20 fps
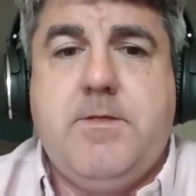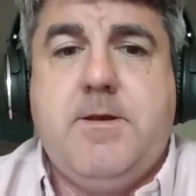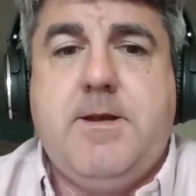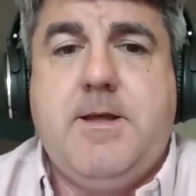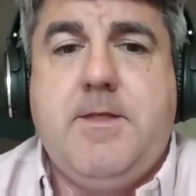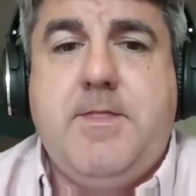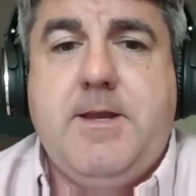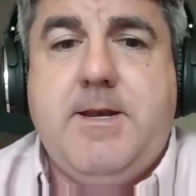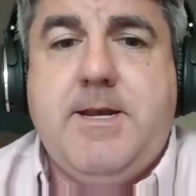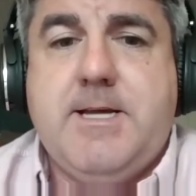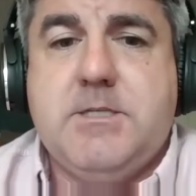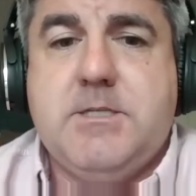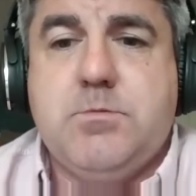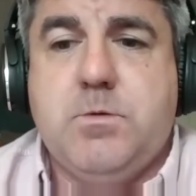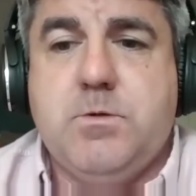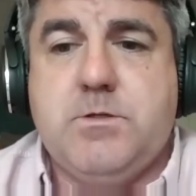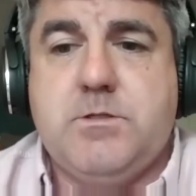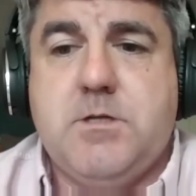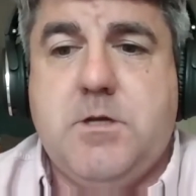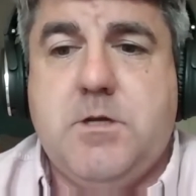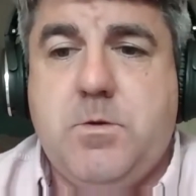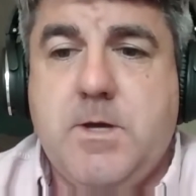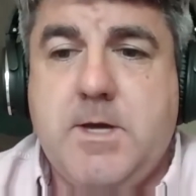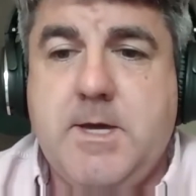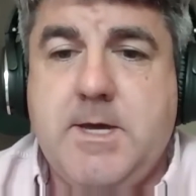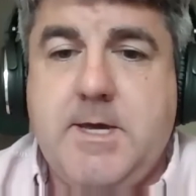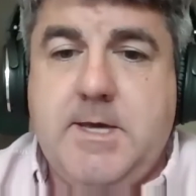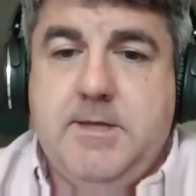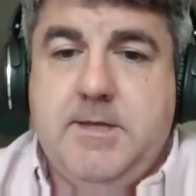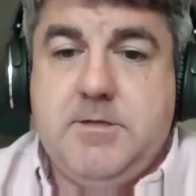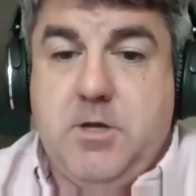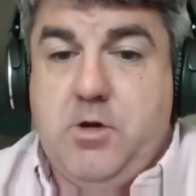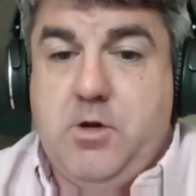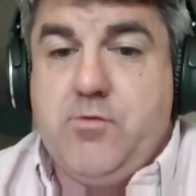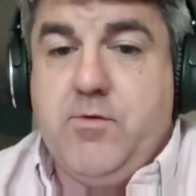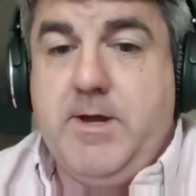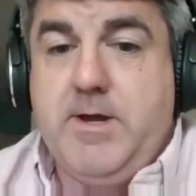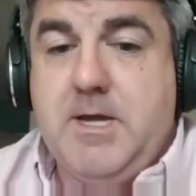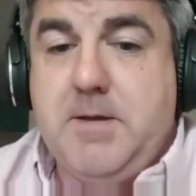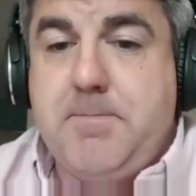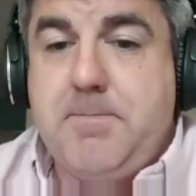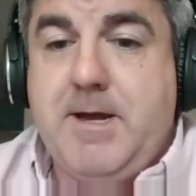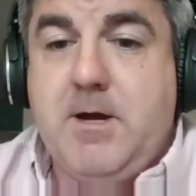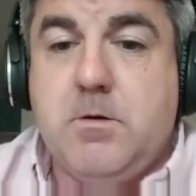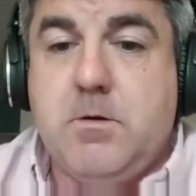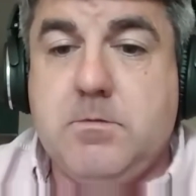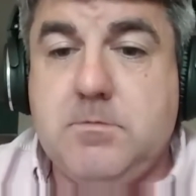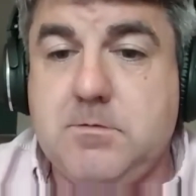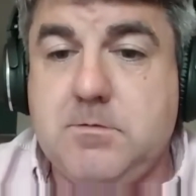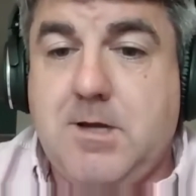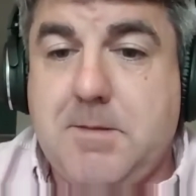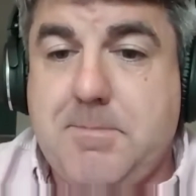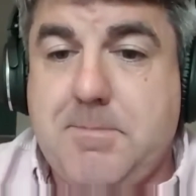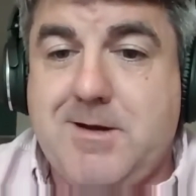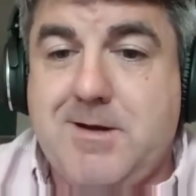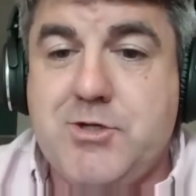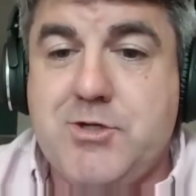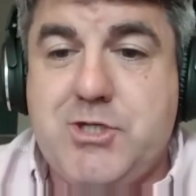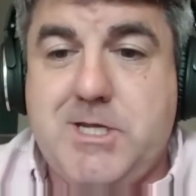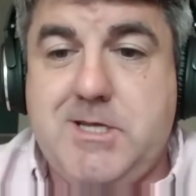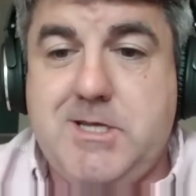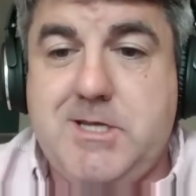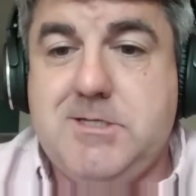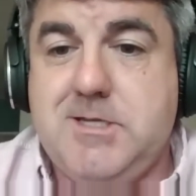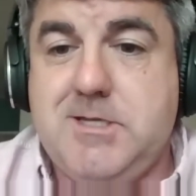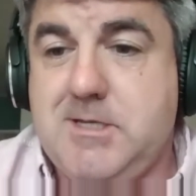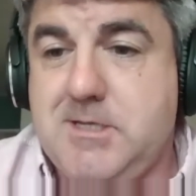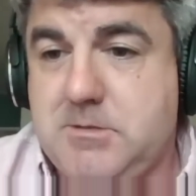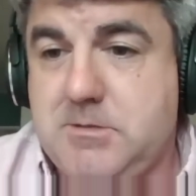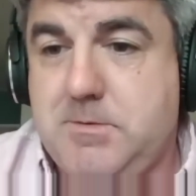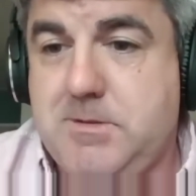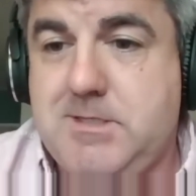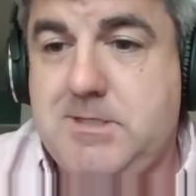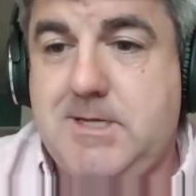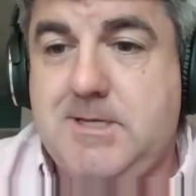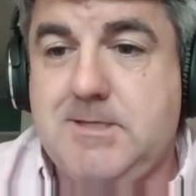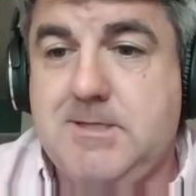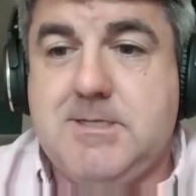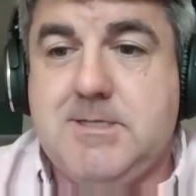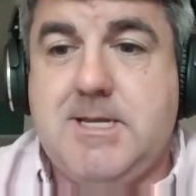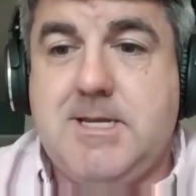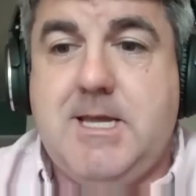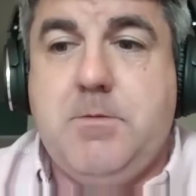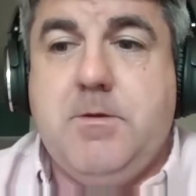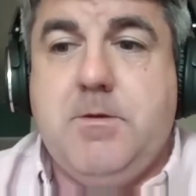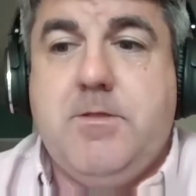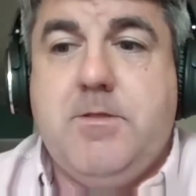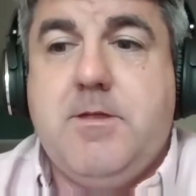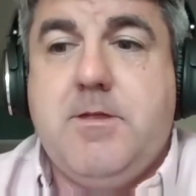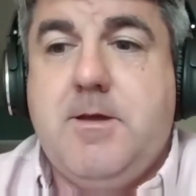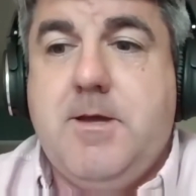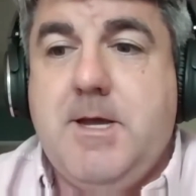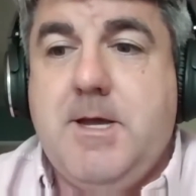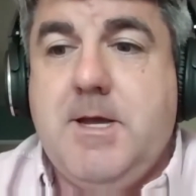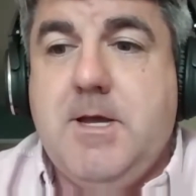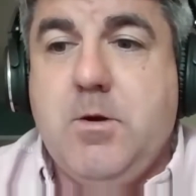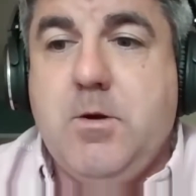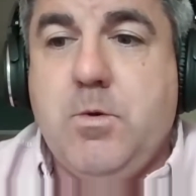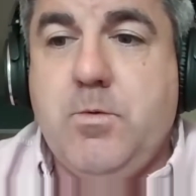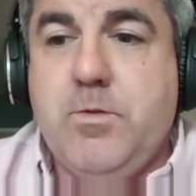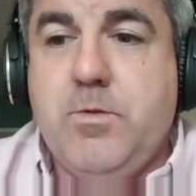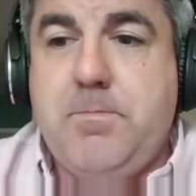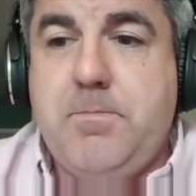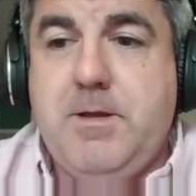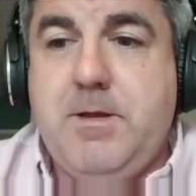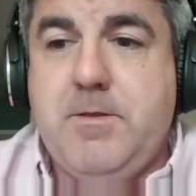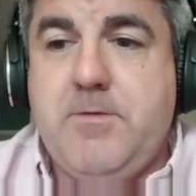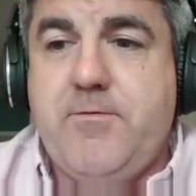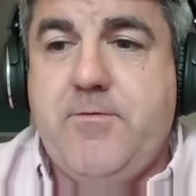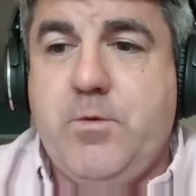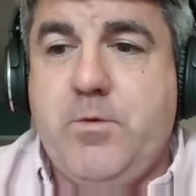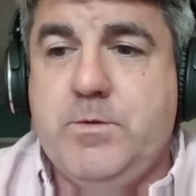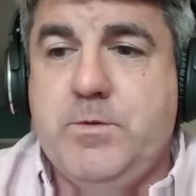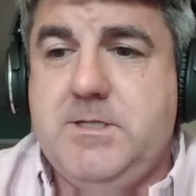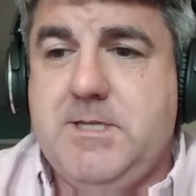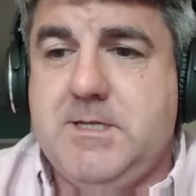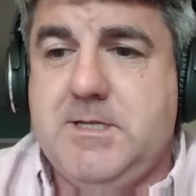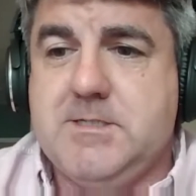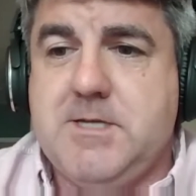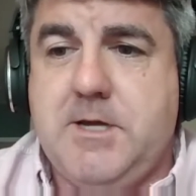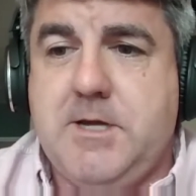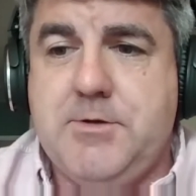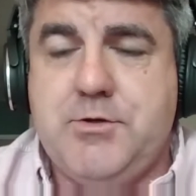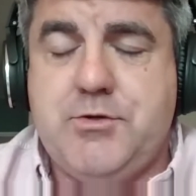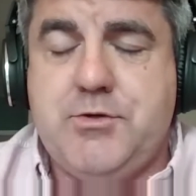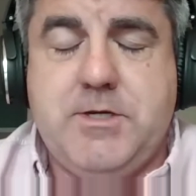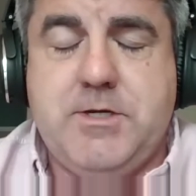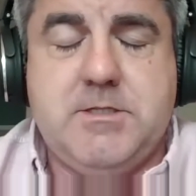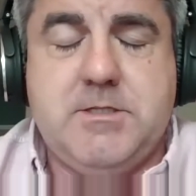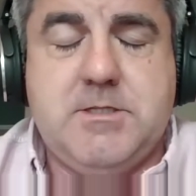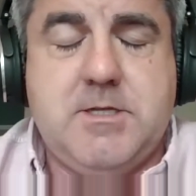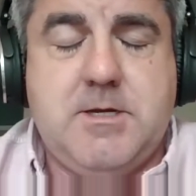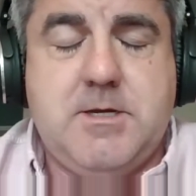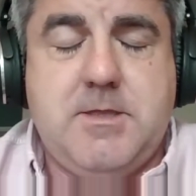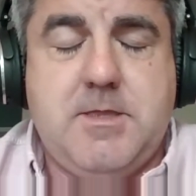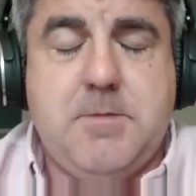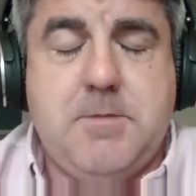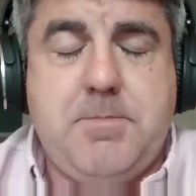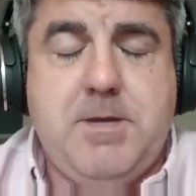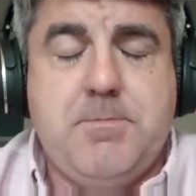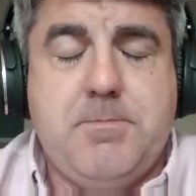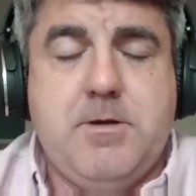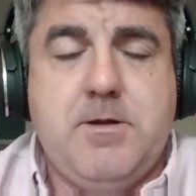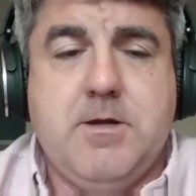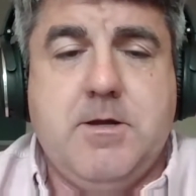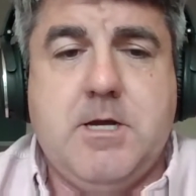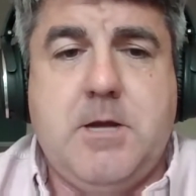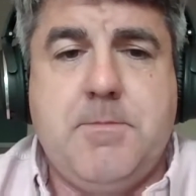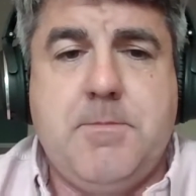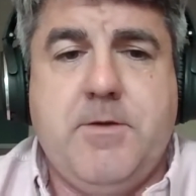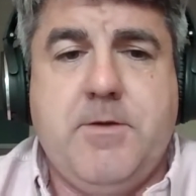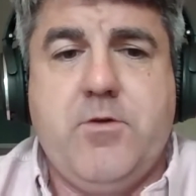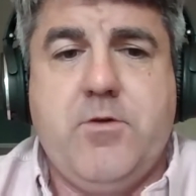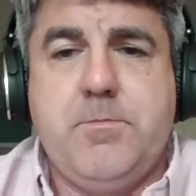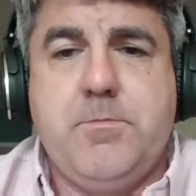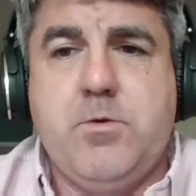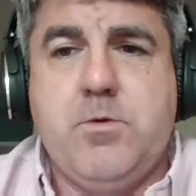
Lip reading: And I think that's what's so great about GISIG, as we've seen today with all the 46 countries that people are coming from.